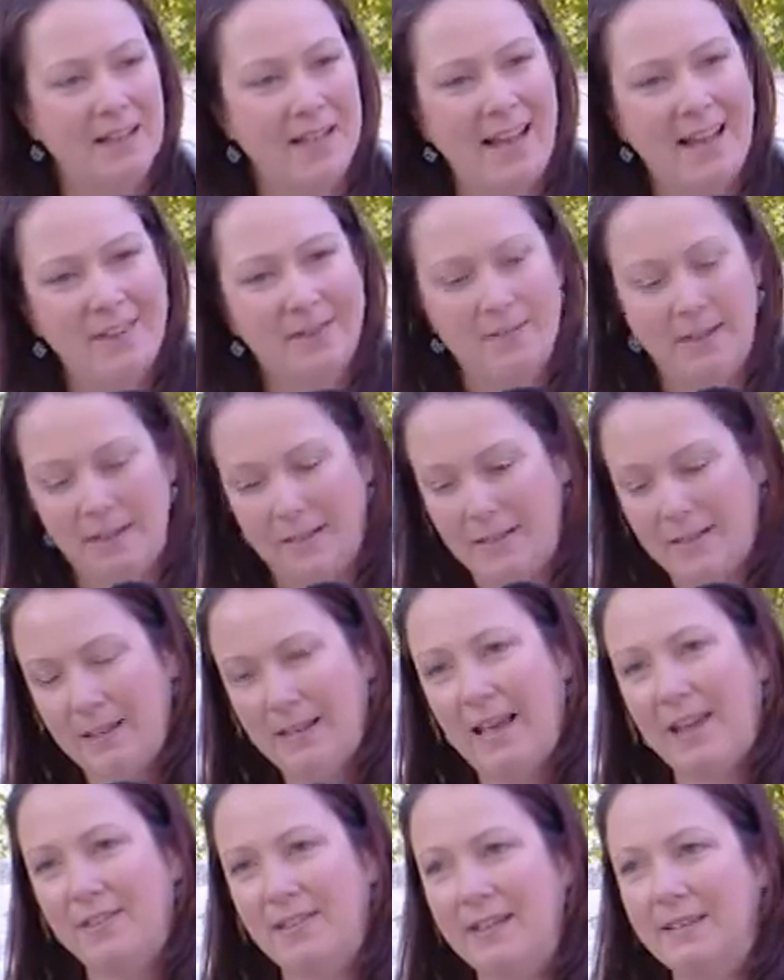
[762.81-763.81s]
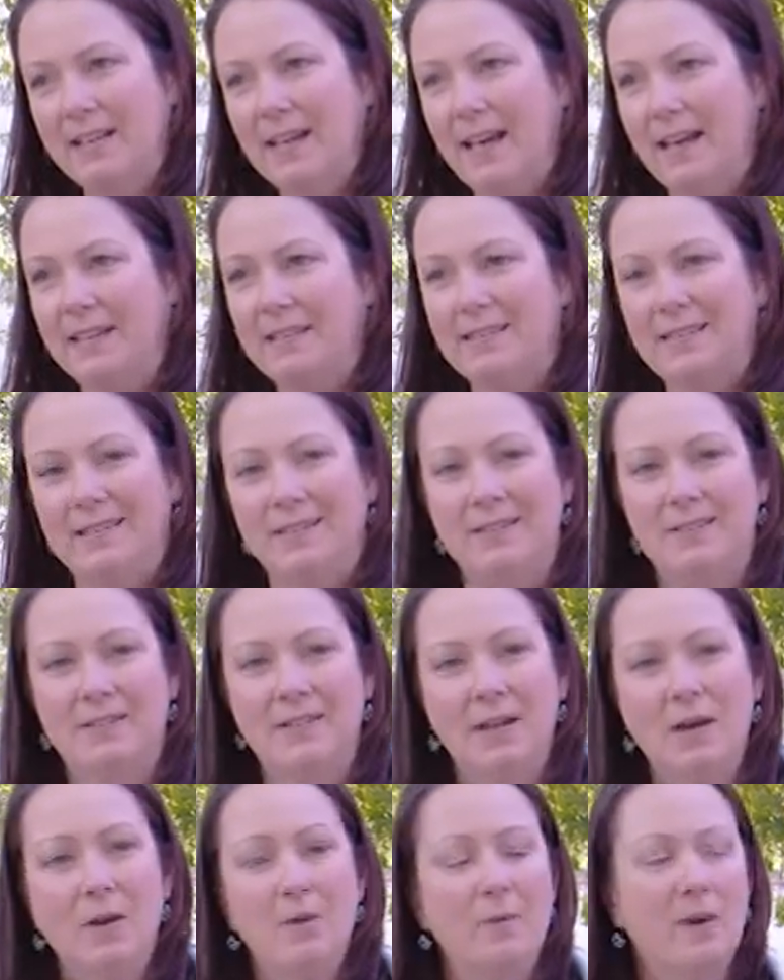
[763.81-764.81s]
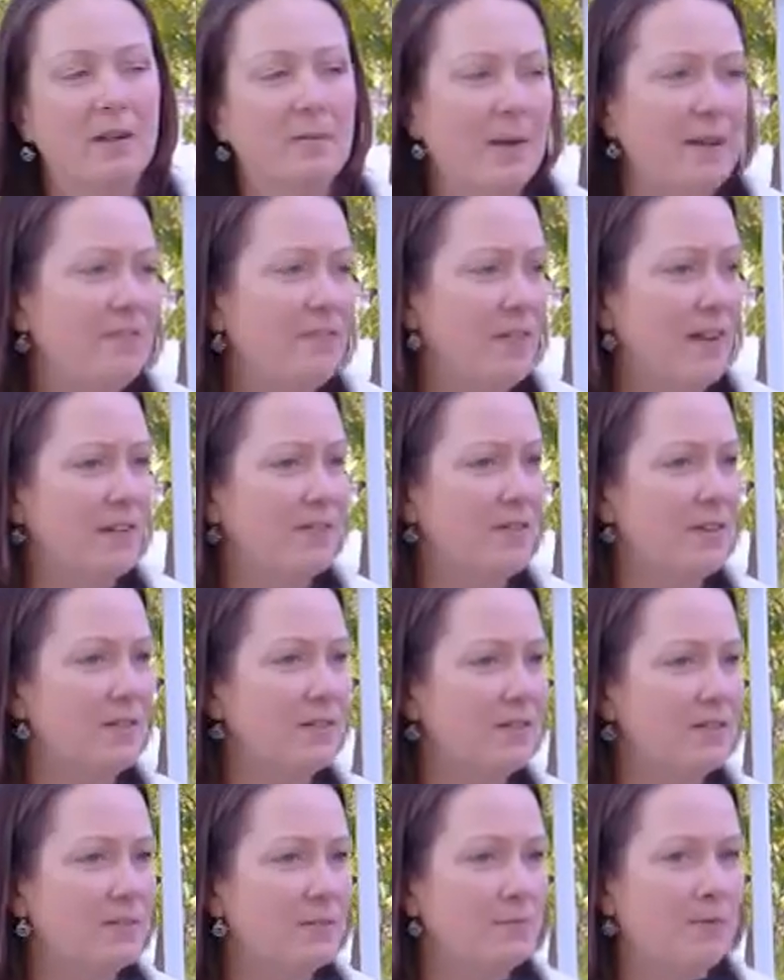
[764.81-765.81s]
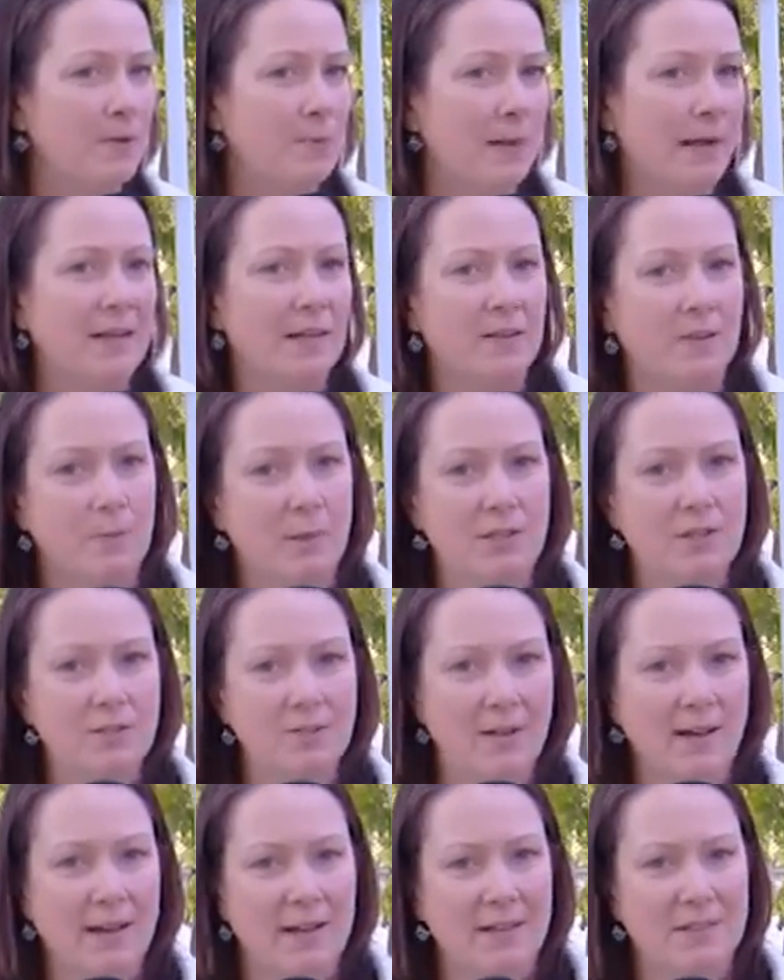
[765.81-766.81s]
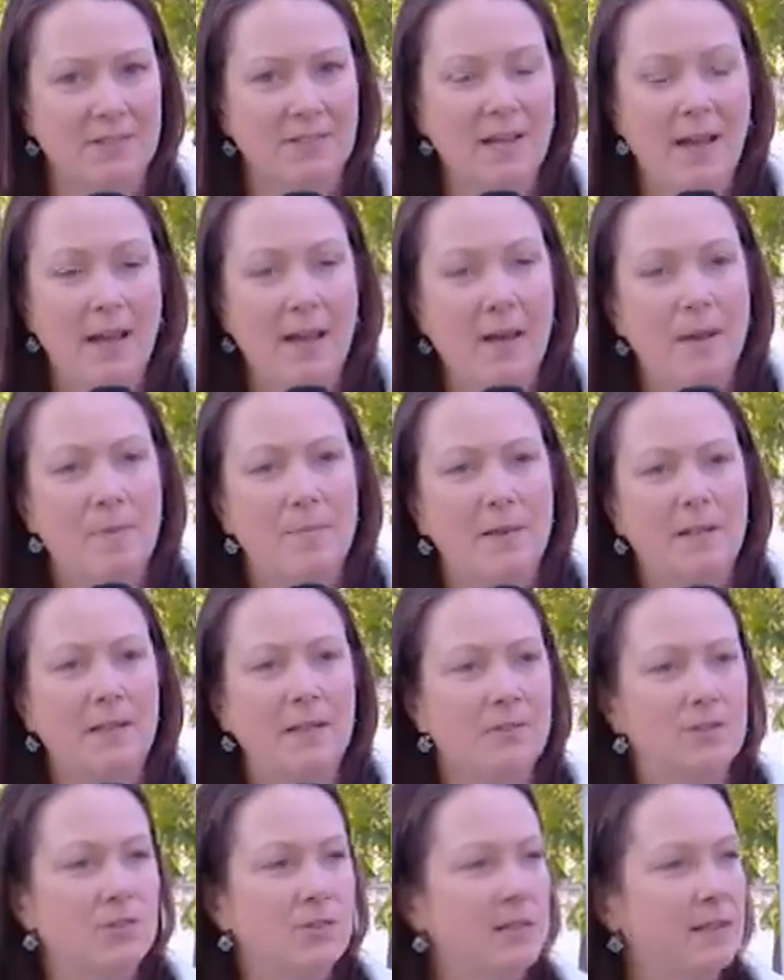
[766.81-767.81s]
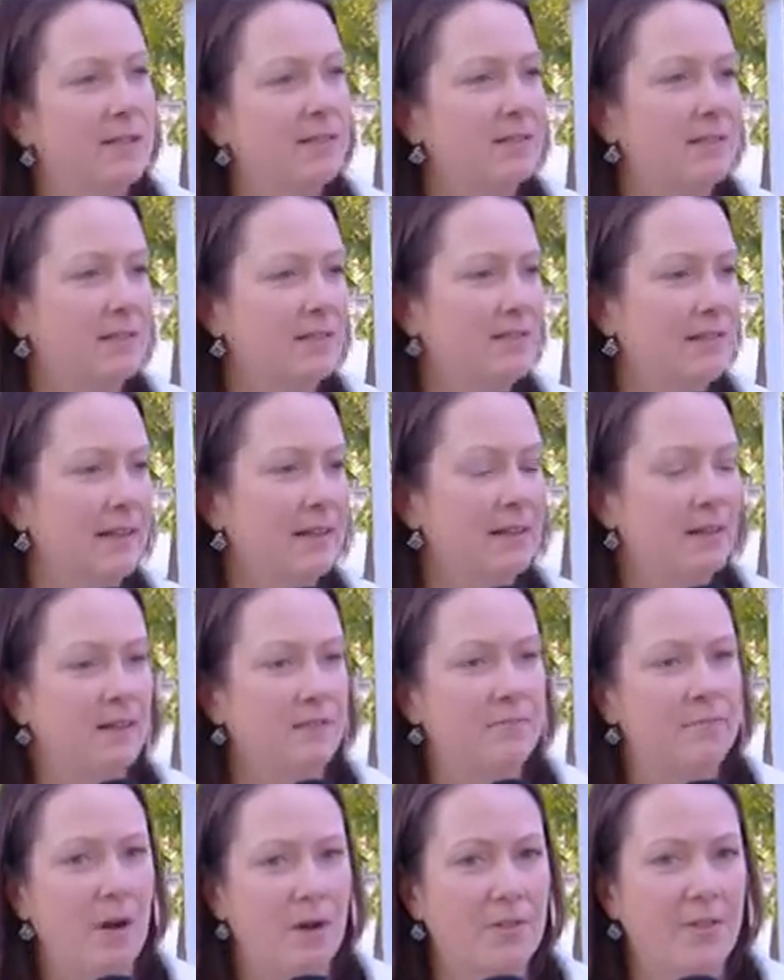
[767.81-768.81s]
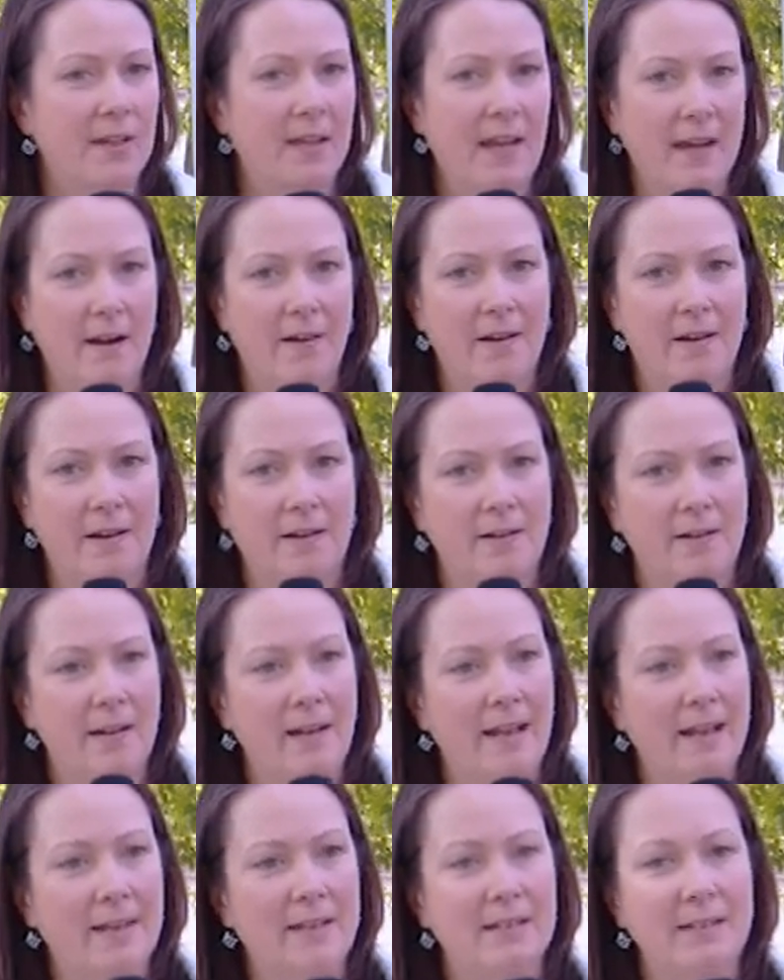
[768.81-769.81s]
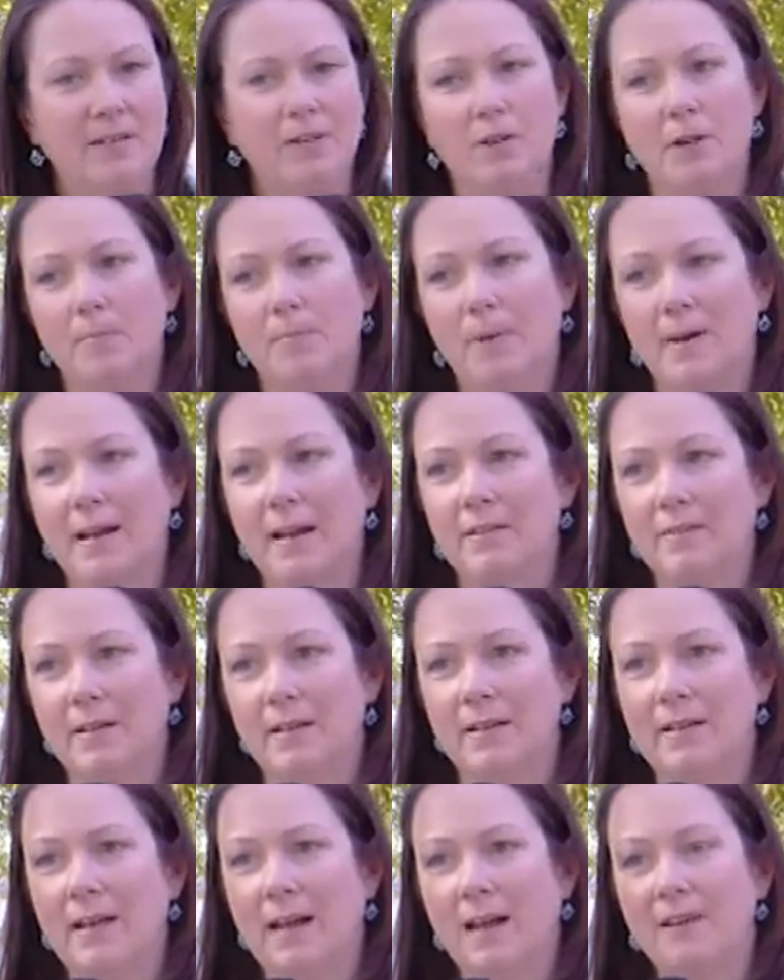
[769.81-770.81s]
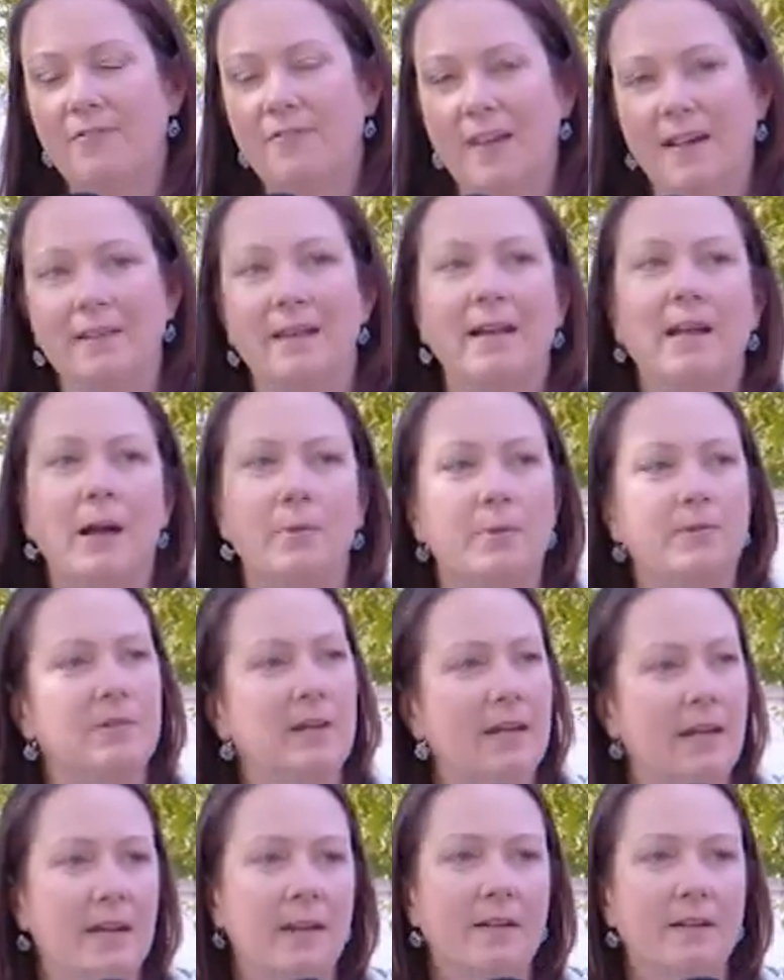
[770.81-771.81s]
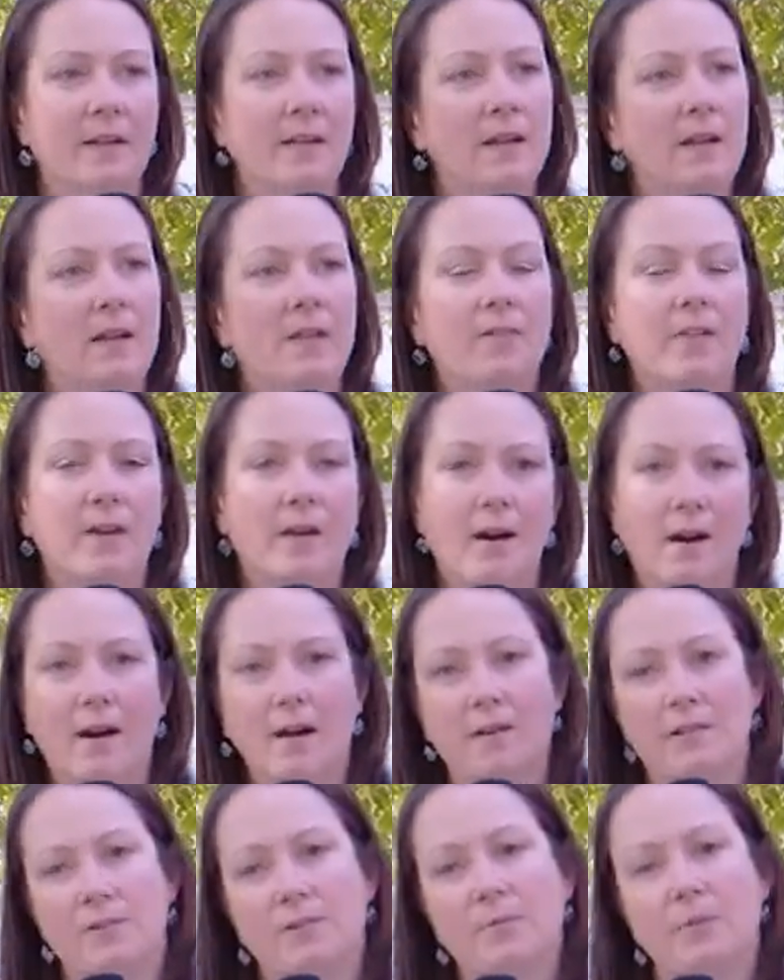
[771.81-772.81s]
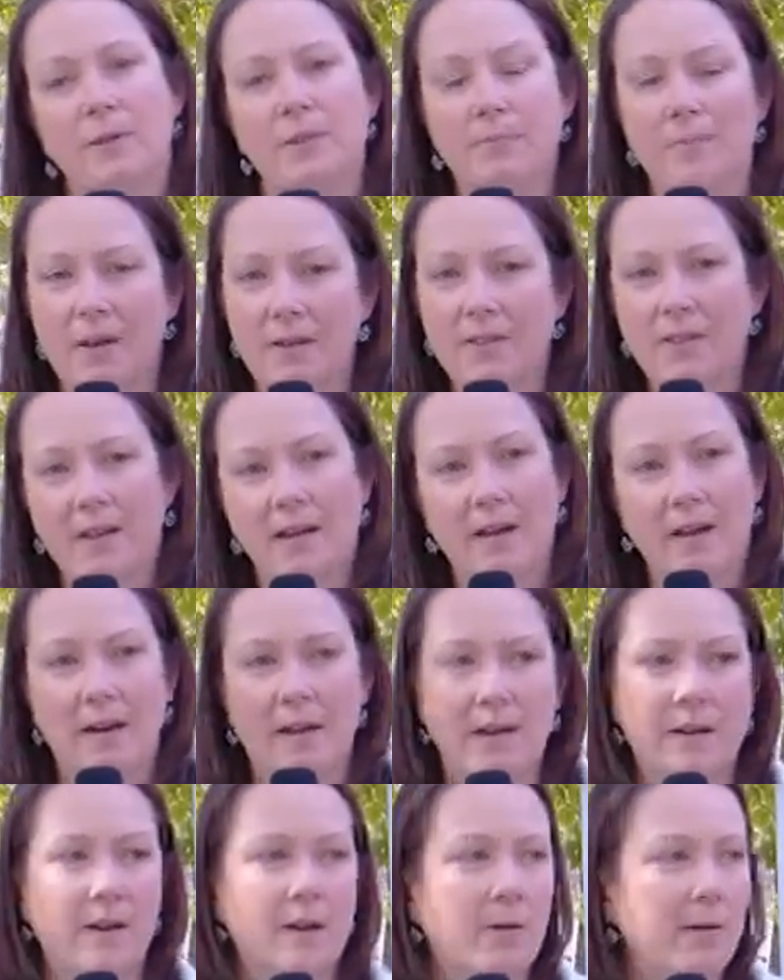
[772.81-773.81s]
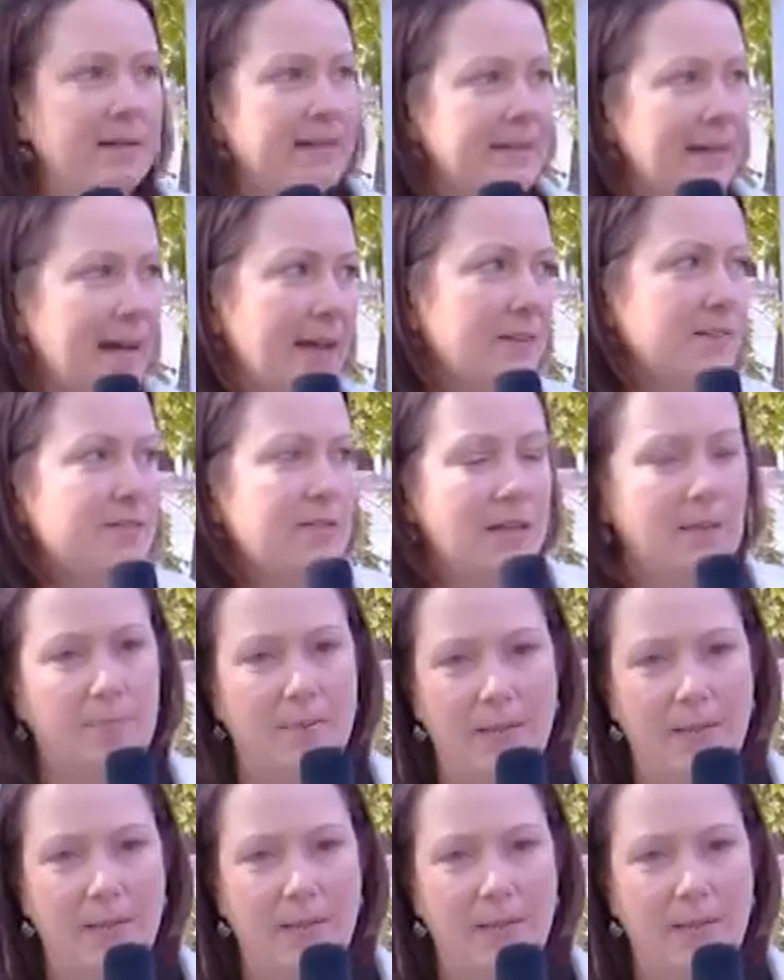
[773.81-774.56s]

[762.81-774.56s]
Kathleen Kent is one of my favorites for writing the witch trials, because she is a descendant of Martha Carrier, and in her book I felt like I was in the cart with Martha Carrier going down St.